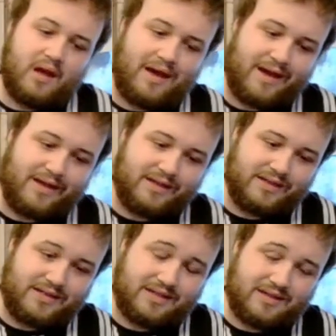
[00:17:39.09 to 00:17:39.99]

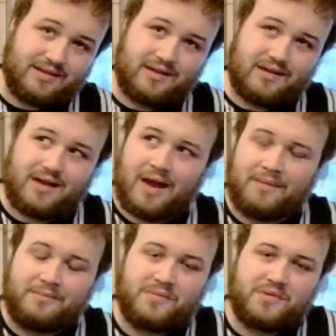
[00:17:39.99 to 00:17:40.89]
And
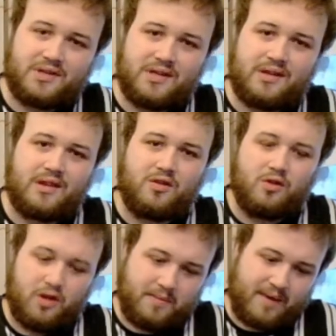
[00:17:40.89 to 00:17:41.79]
Jesus is
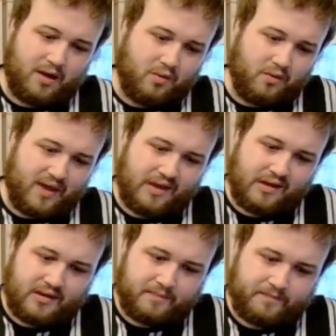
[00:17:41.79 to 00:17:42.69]
talking about all
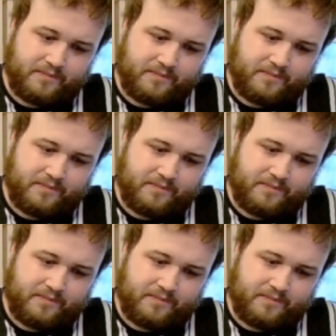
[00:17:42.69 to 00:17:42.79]
this,